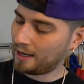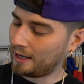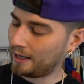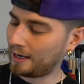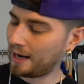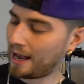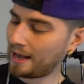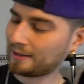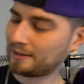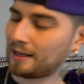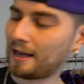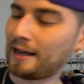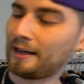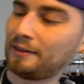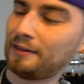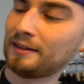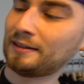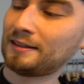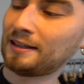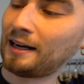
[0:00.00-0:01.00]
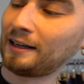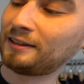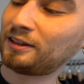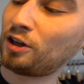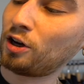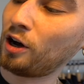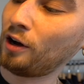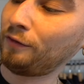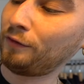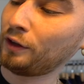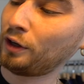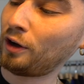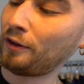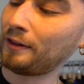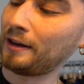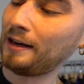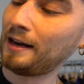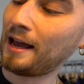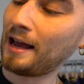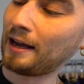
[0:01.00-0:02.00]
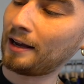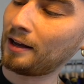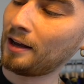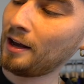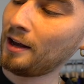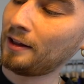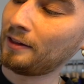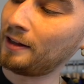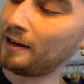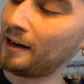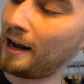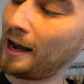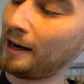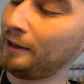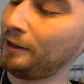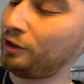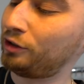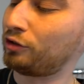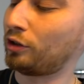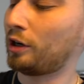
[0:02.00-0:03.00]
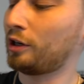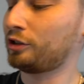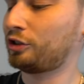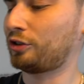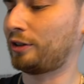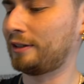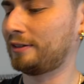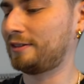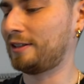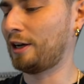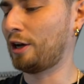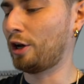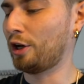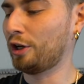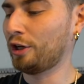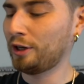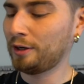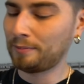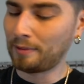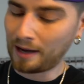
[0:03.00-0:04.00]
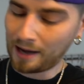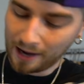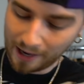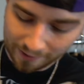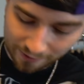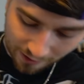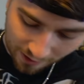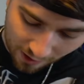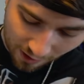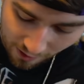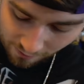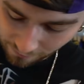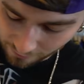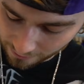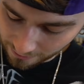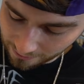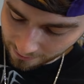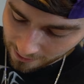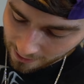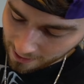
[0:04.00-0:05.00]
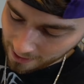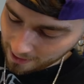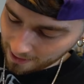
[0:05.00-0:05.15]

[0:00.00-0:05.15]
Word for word: It has like this nice cufflet on the neck, the nineties drawstrings, then a hood behind the cufflet,